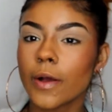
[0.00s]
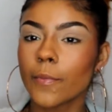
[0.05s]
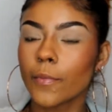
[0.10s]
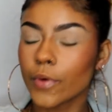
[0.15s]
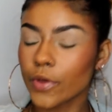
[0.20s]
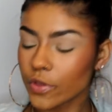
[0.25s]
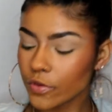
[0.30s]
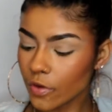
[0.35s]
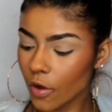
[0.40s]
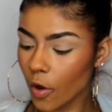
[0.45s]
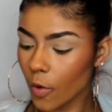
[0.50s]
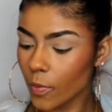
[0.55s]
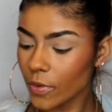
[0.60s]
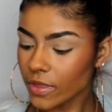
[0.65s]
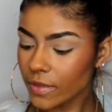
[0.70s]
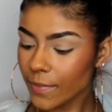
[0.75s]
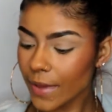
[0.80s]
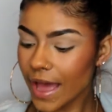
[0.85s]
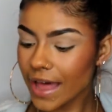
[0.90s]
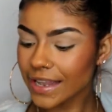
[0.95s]
When you open
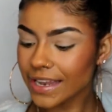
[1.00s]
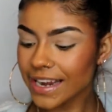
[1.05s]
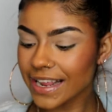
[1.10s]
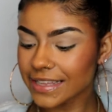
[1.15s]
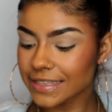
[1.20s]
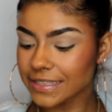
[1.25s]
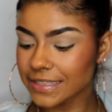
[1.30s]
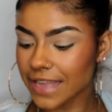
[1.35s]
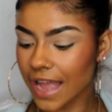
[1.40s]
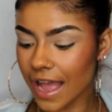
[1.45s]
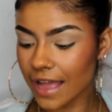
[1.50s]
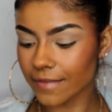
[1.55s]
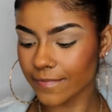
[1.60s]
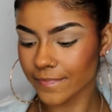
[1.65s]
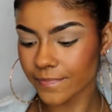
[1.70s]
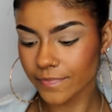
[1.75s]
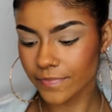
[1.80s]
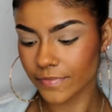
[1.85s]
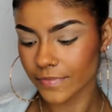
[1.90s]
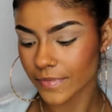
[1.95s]
the palette, it's not,
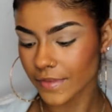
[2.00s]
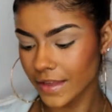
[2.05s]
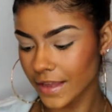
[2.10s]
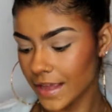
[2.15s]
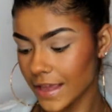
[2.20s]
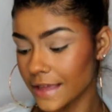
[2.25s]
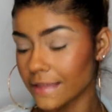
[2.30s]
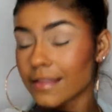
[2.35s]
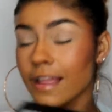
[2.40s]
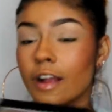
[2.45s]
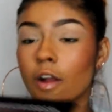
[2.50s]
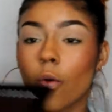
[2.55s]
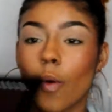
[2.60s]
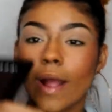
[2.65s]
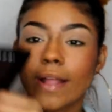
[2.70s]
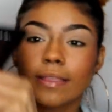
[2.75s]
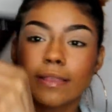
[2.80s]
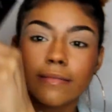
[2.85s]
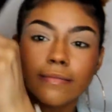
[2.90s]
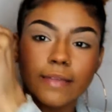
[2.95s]
it's not
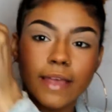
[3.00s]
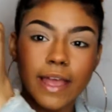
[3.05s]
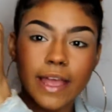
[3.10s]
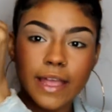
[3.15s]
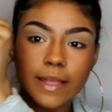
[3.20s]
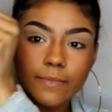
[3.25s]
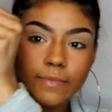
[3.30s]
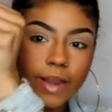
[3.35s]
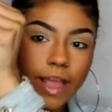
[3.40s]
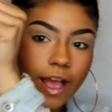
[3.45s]
quite the same.